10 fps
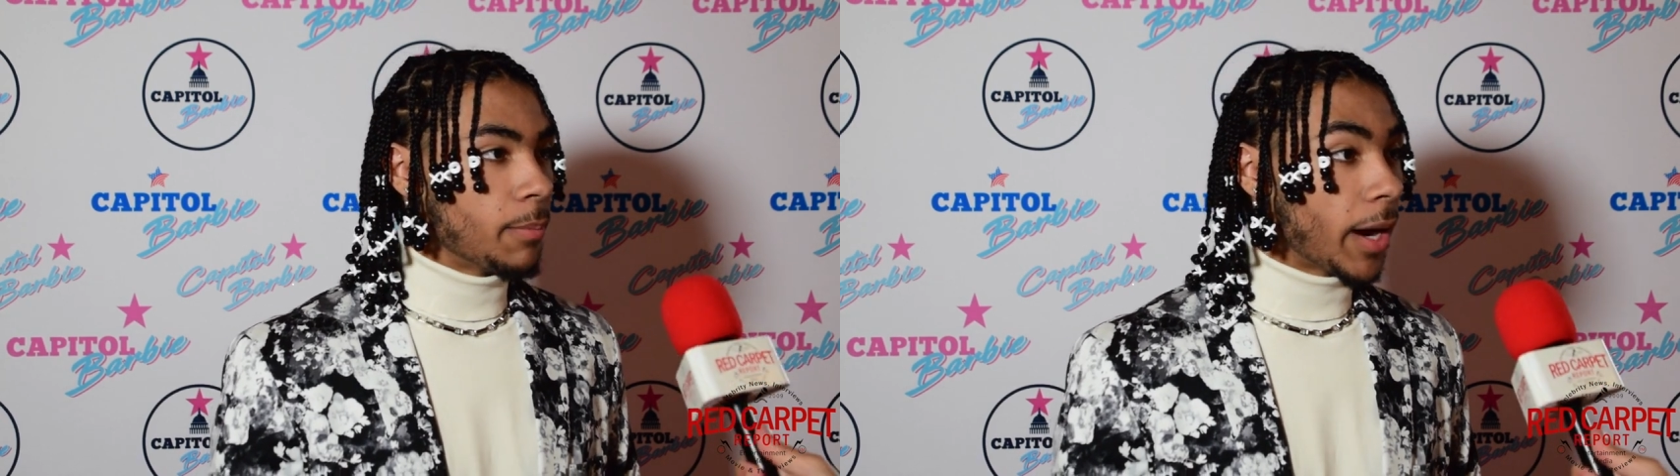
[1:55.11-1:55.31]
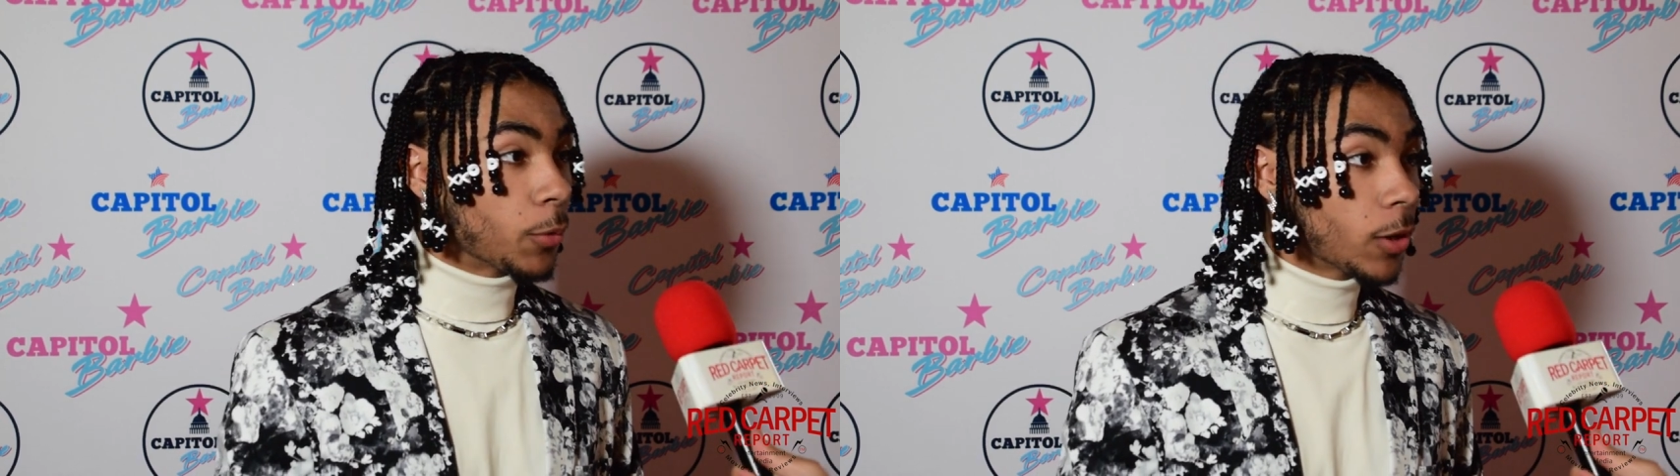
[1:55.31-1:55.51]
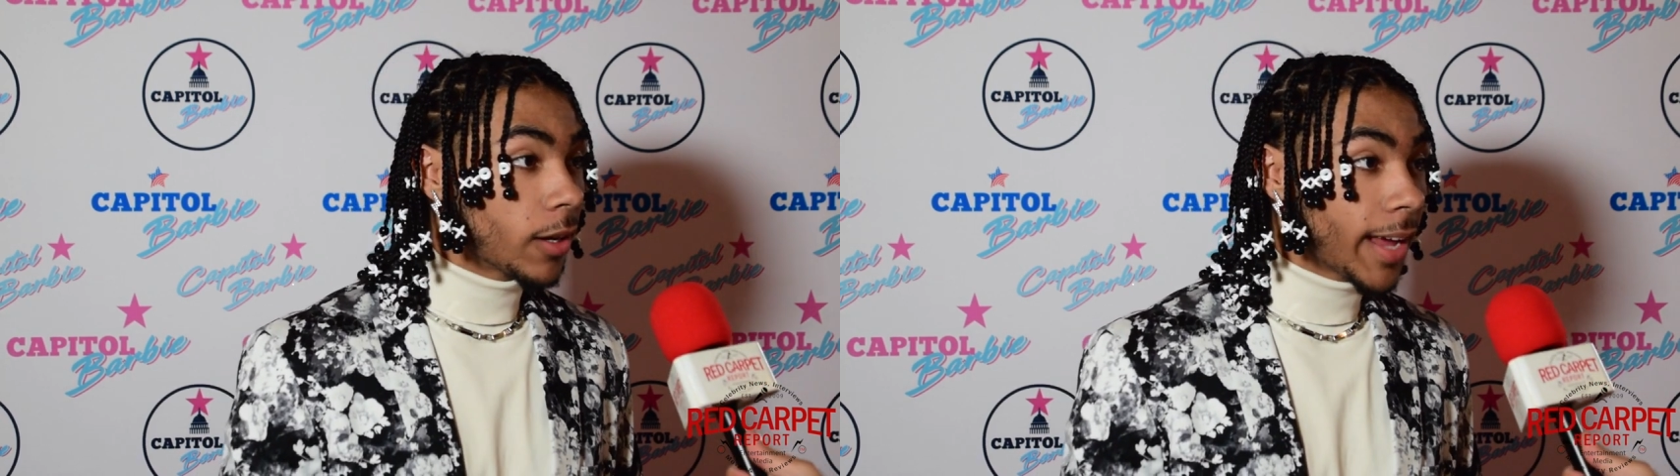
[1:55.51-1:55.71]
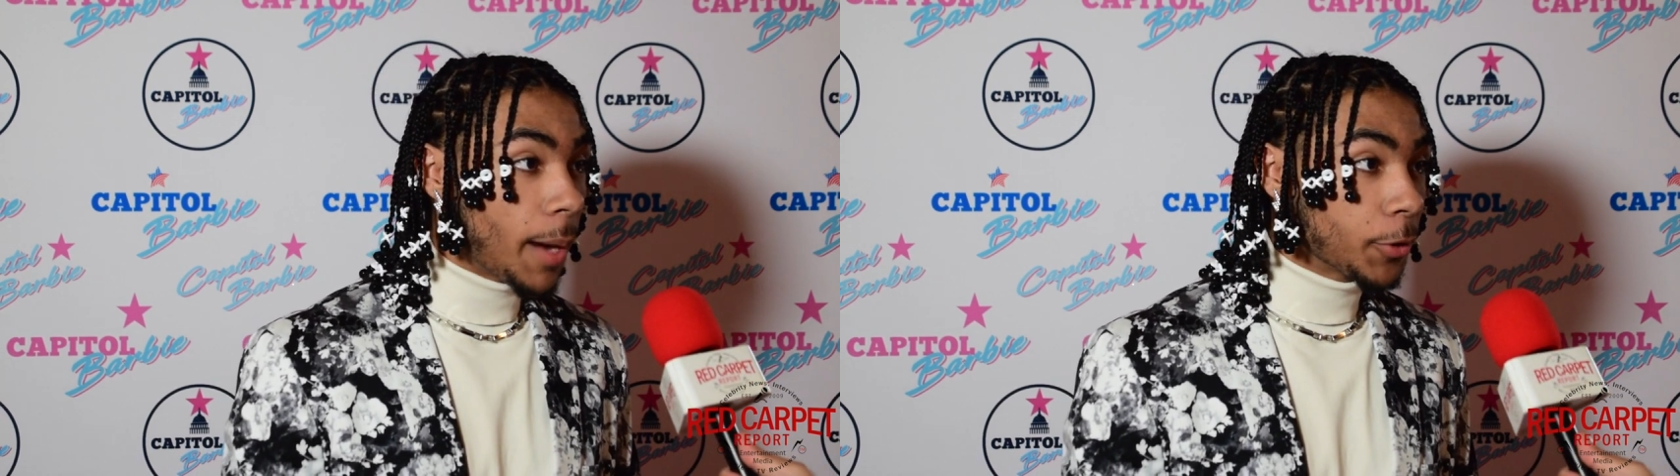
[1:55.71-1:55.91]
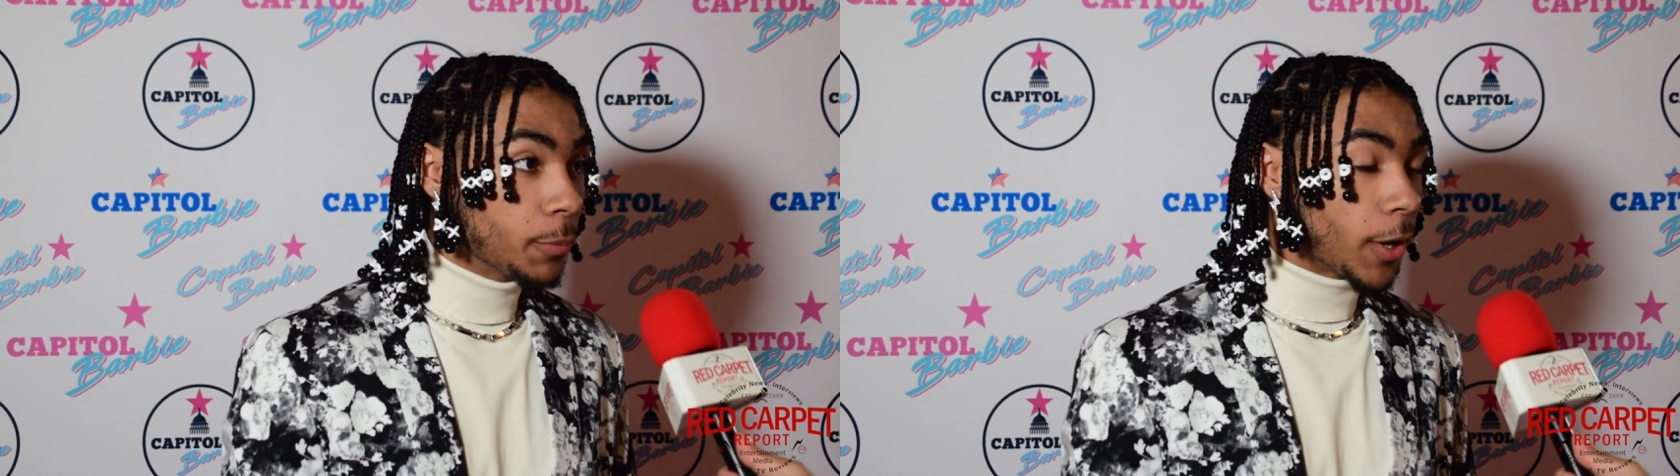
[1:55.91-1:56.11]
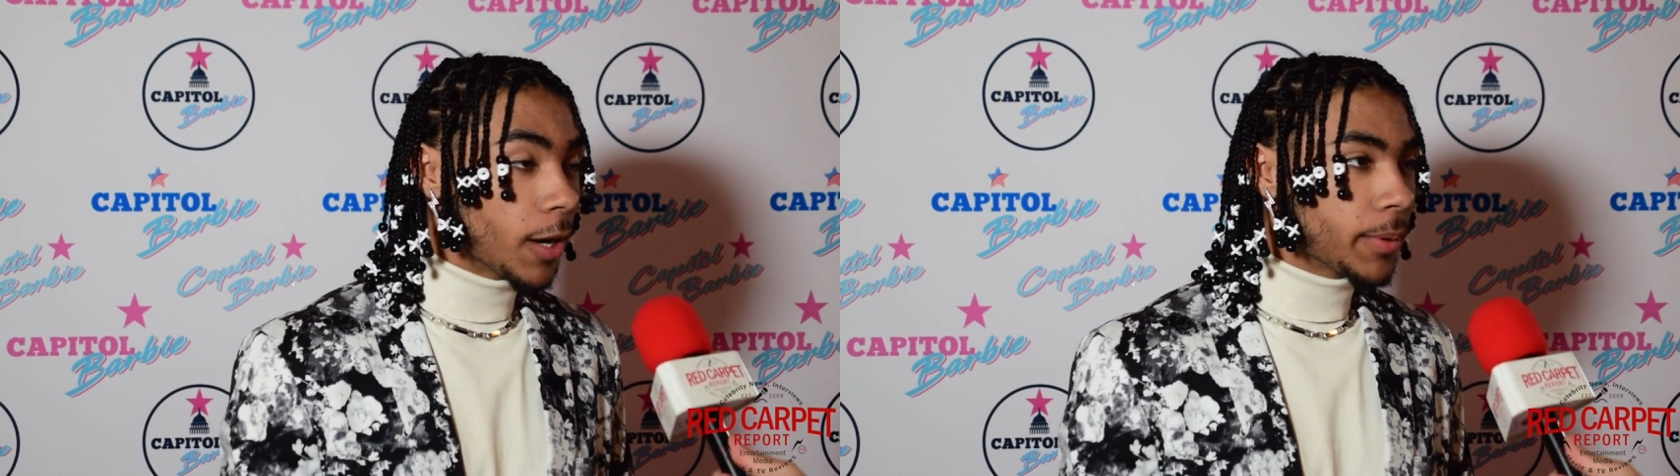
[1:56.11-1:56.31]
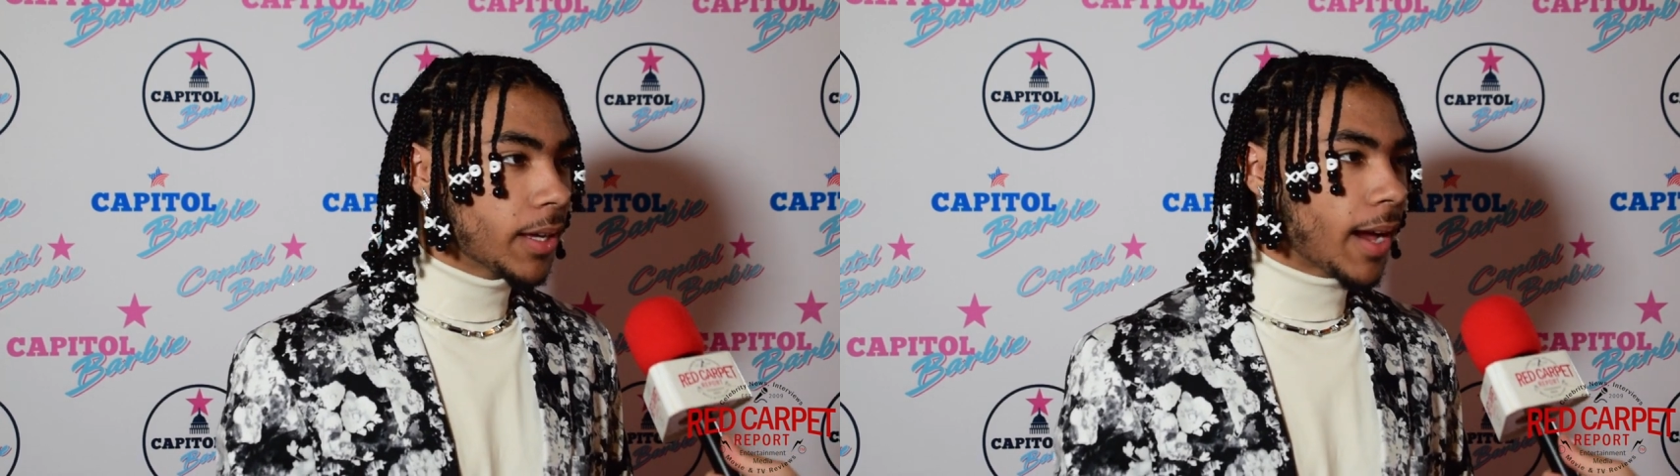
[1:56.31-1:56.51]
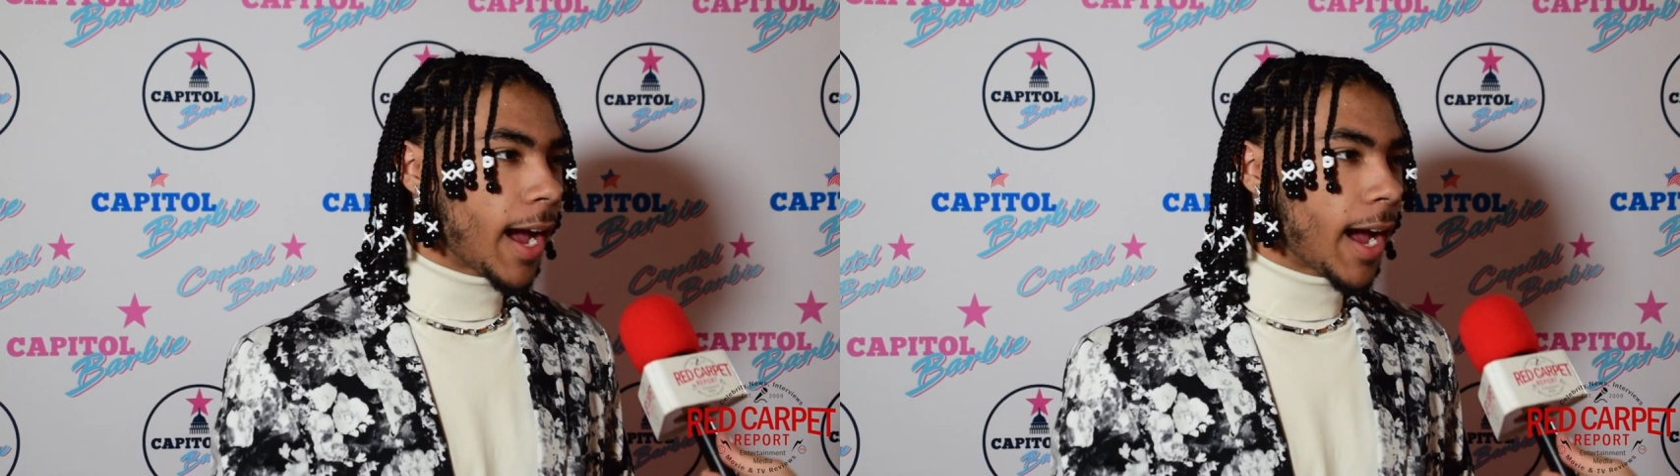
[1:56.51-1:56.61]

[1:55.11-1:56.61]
my role on Capitol Barbie,